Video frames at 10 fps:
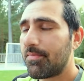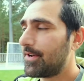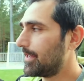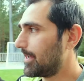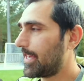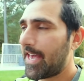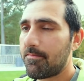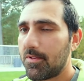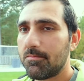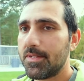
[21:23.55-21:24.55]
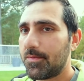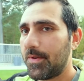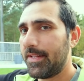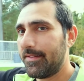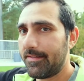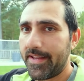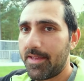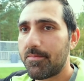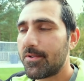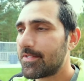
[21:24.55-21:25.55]
putting a cable between
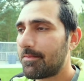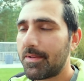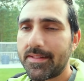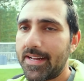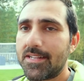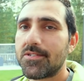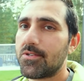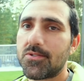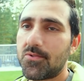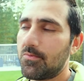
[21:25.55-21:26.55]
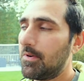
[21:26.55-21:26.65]
neighbors, I mean, that's just too